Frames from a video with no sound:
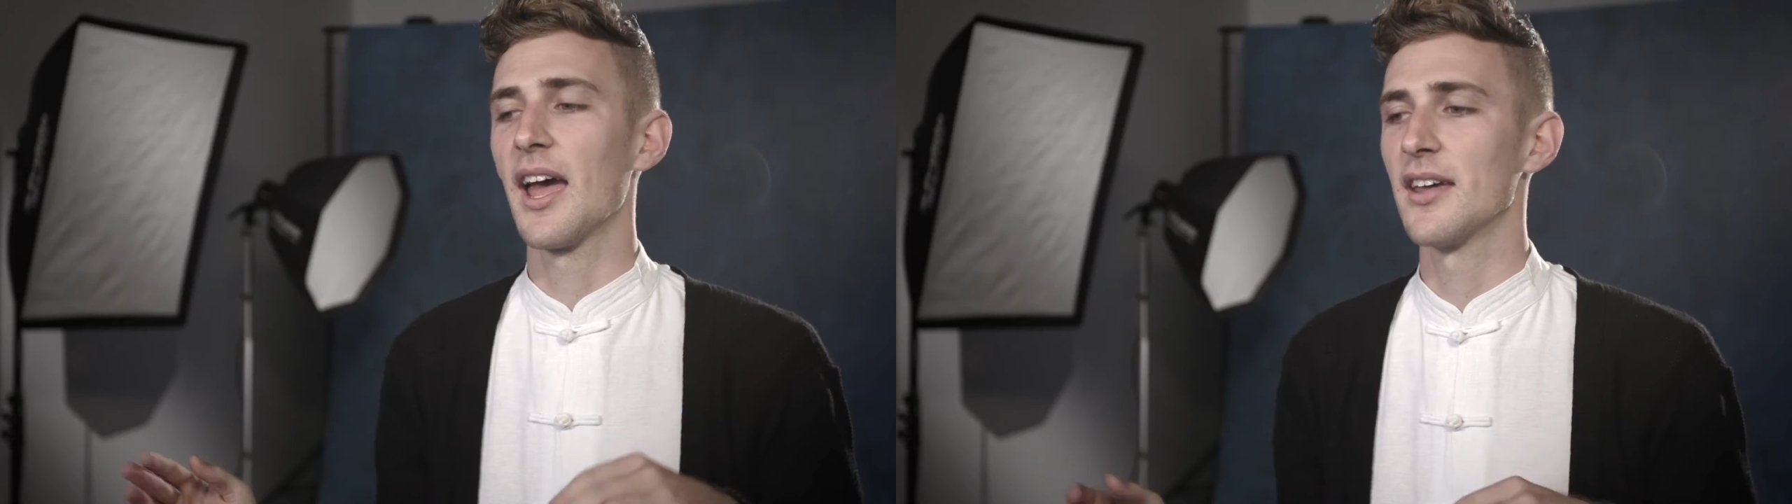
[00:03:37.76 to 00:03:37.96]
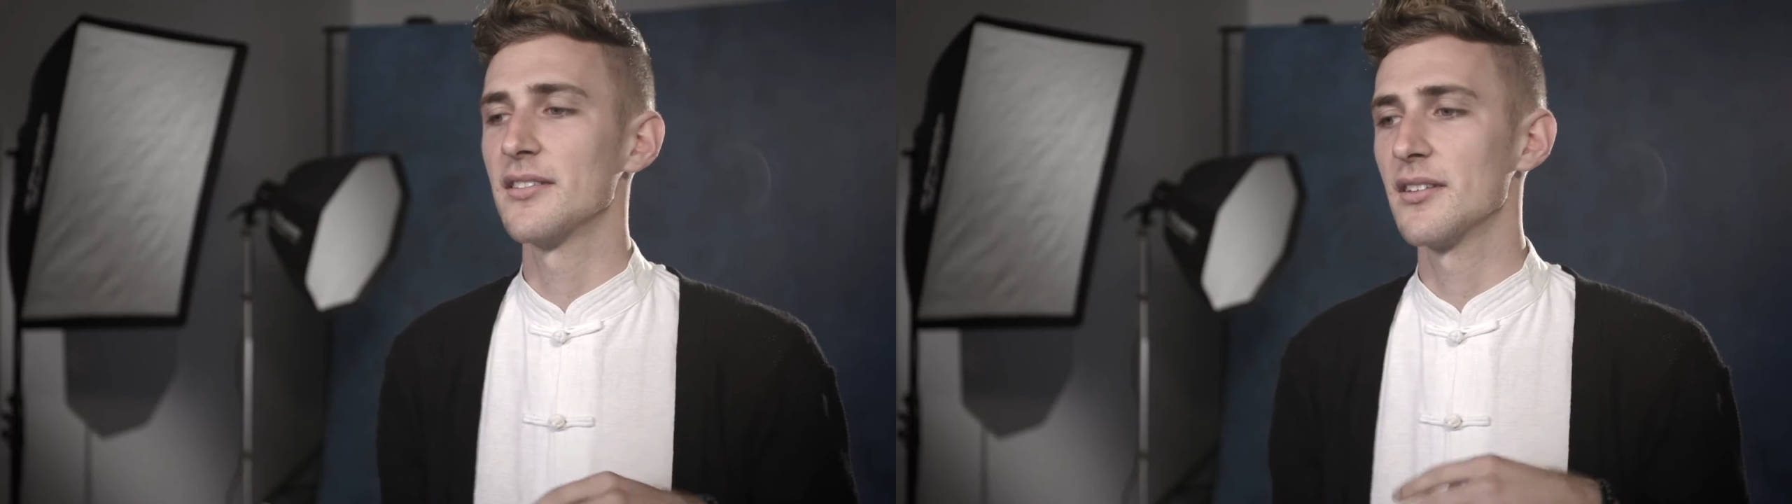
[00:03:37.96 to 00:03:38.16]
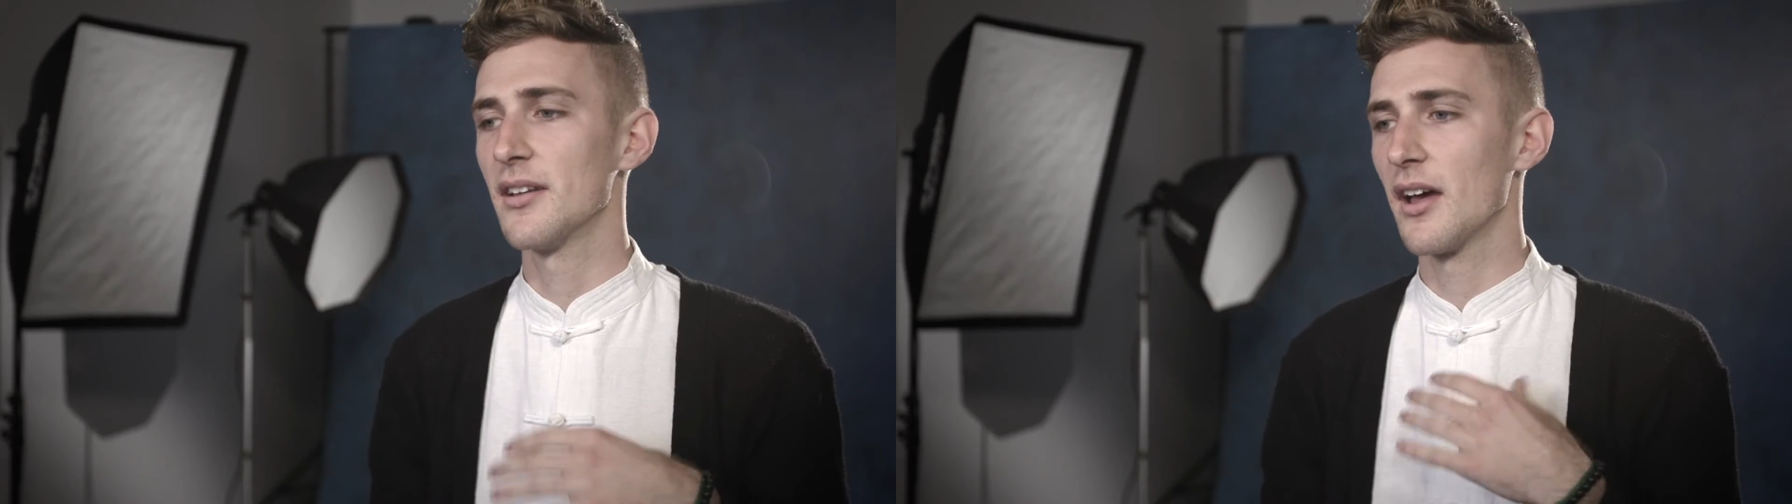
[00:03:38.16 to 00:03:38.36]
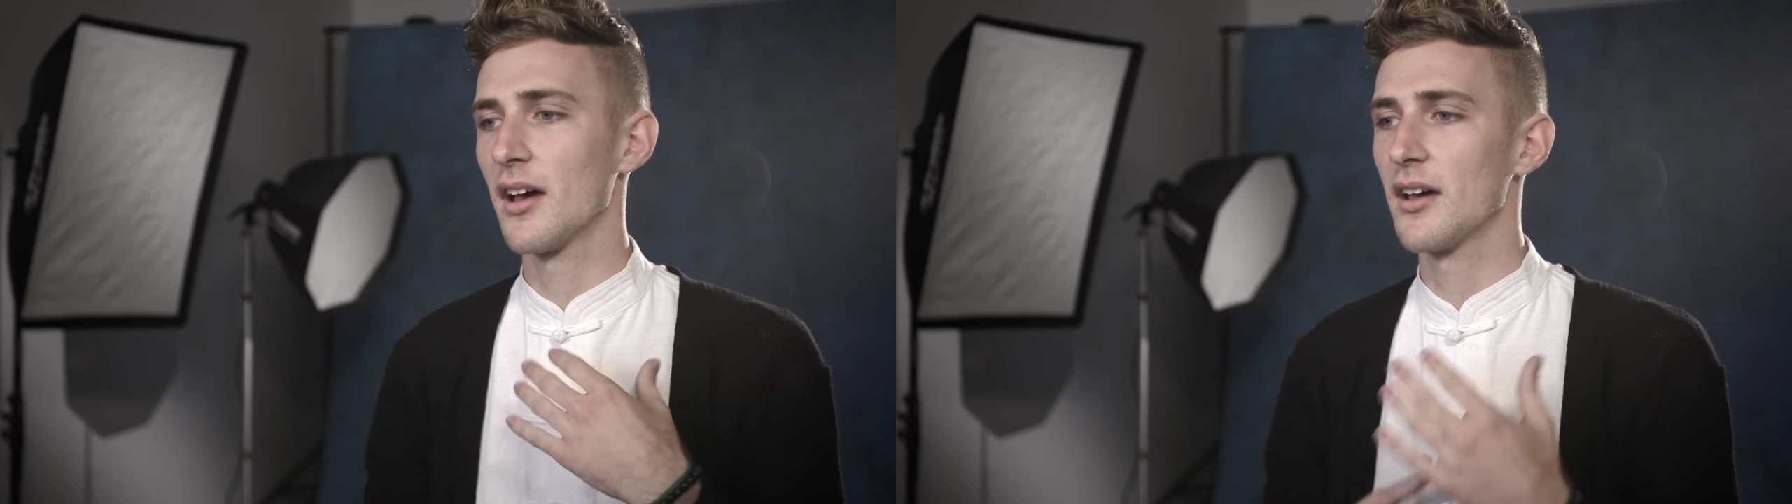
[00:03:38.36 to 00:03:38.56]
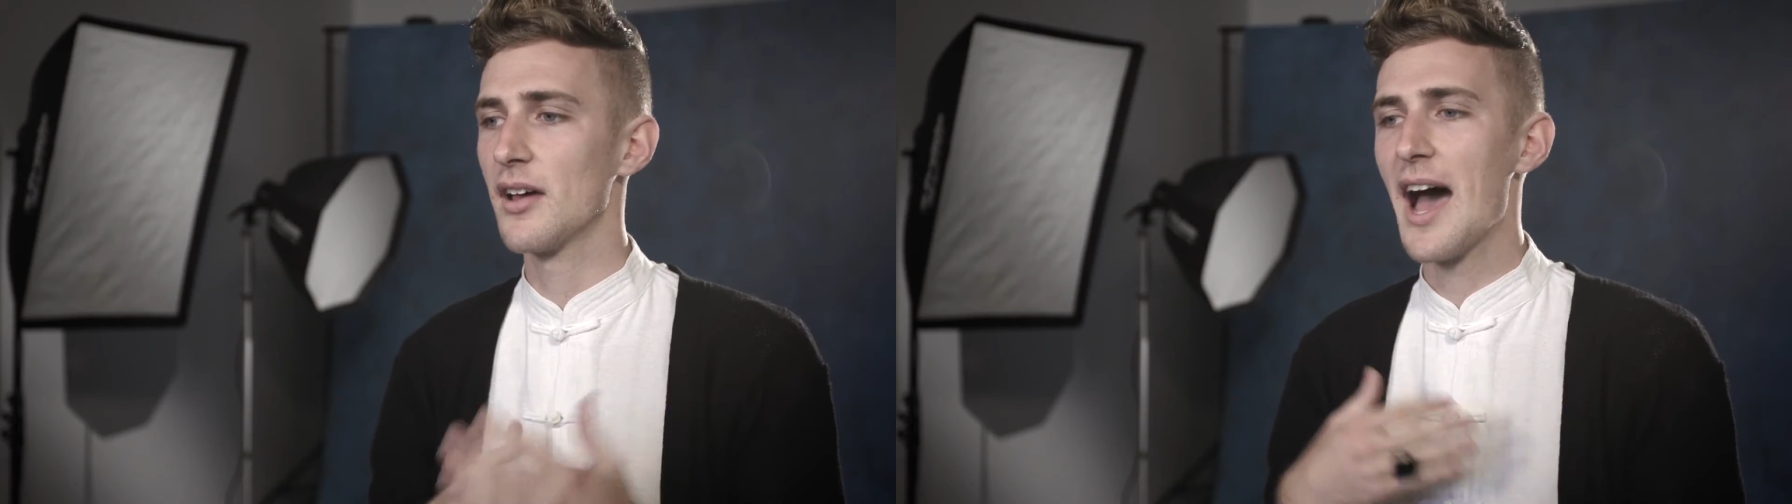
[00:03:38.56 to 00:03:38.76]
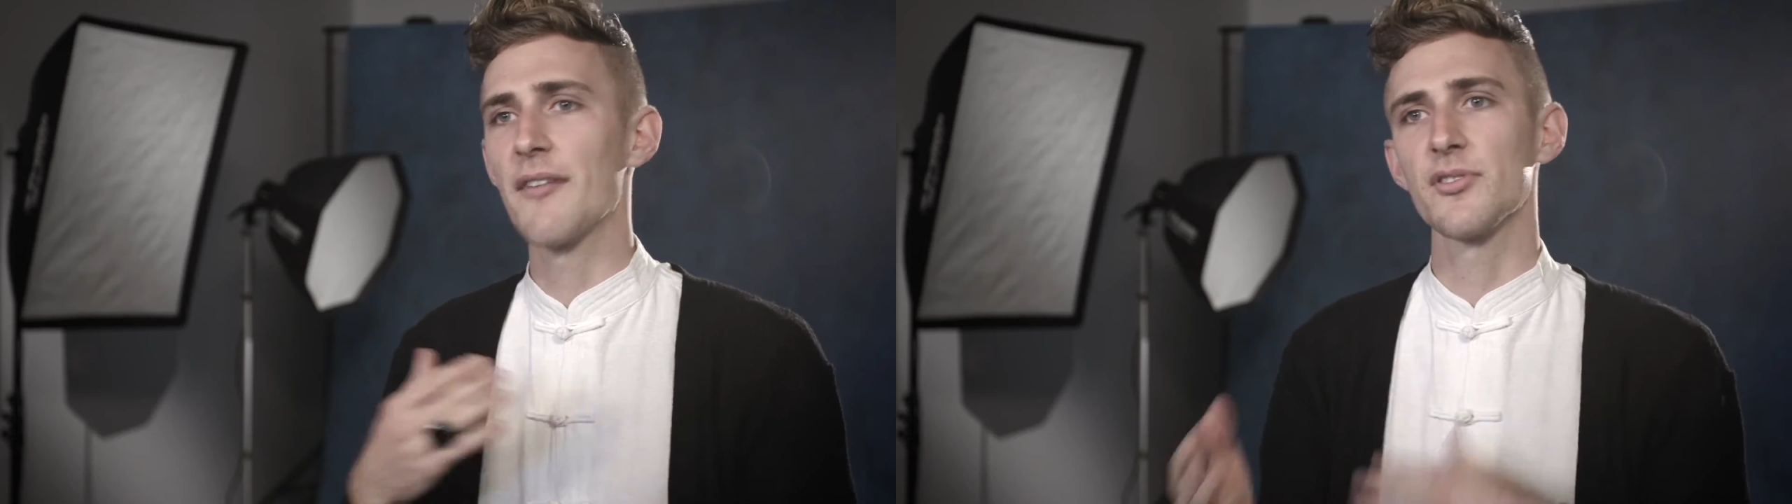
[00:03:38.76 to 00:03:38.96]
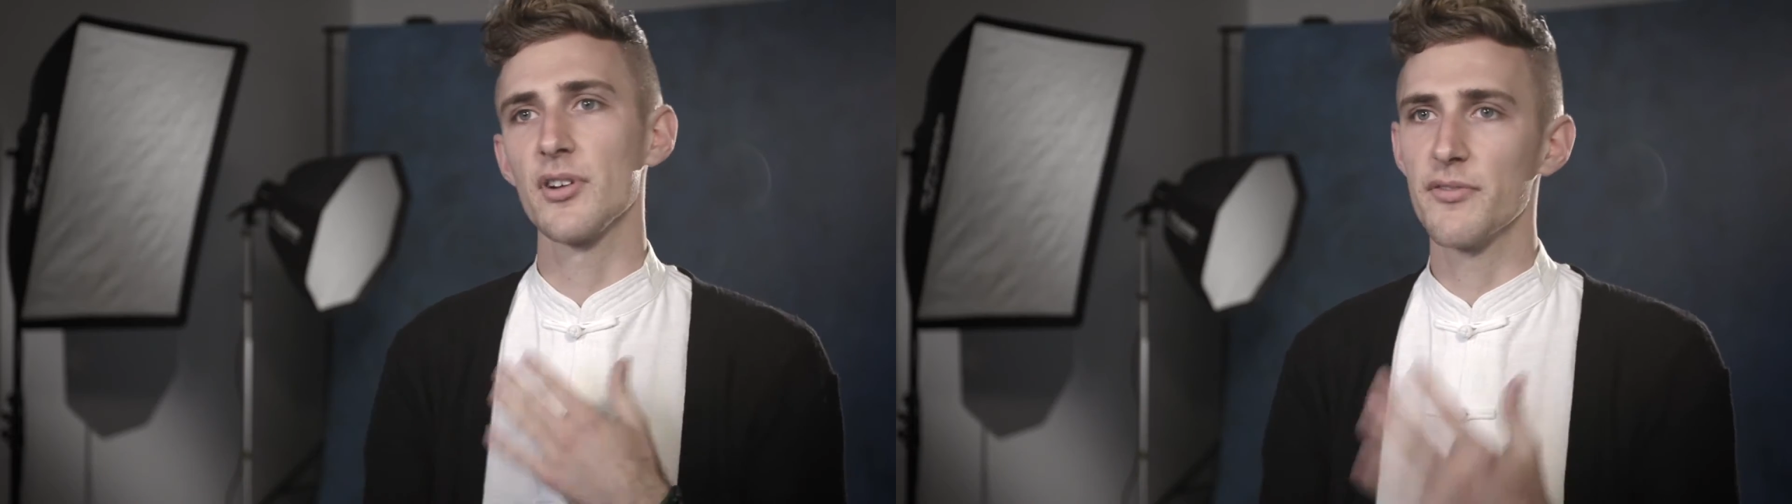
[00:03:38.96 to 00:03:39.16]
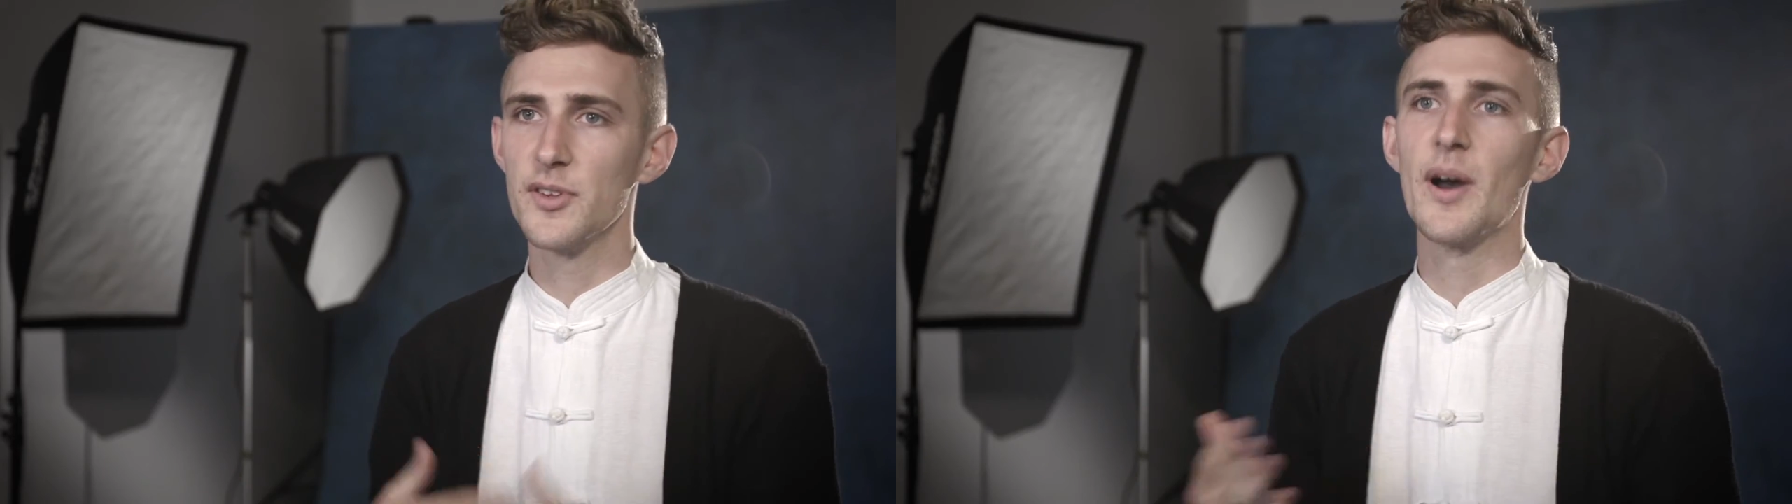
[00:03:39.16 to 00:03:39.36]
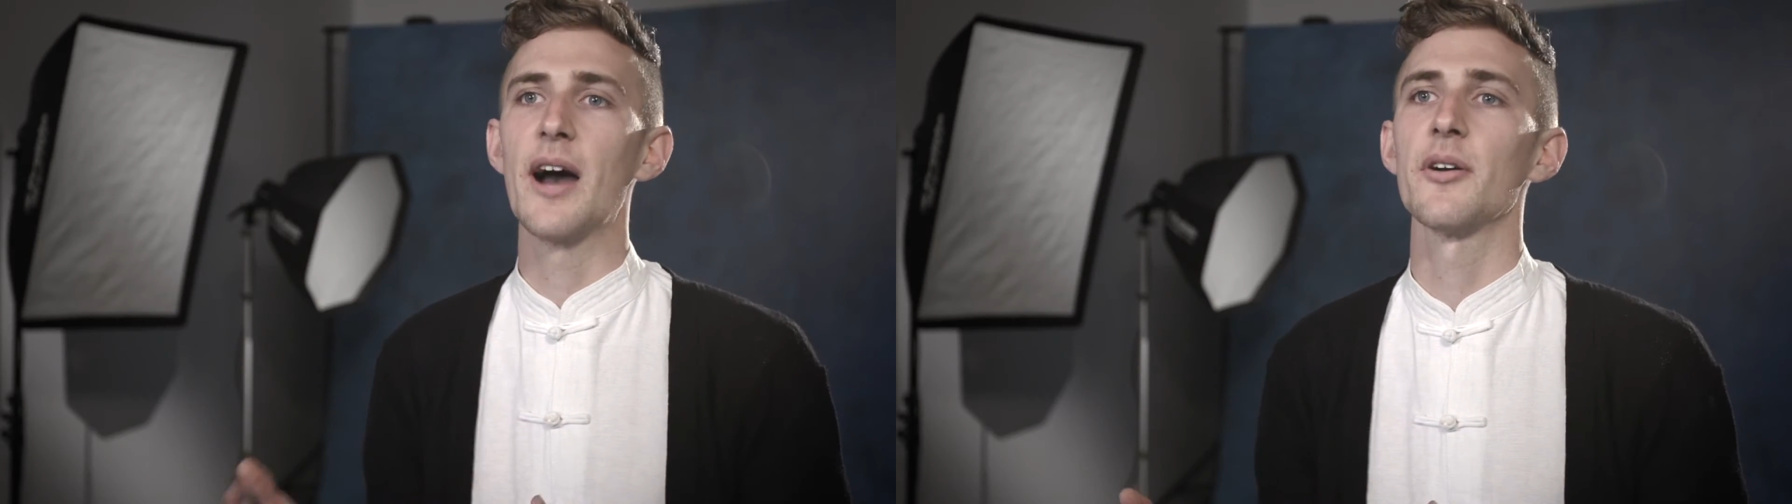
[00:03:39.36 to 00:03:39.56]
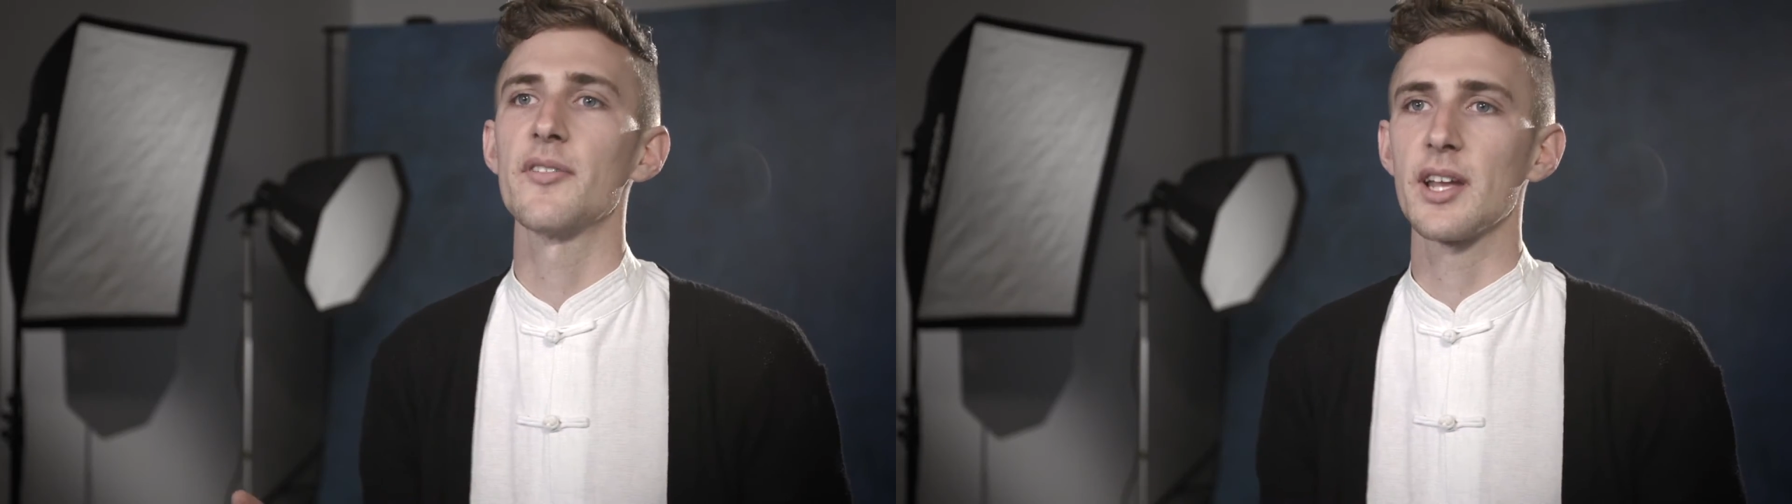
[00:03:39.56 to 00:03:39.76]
And after a few hours,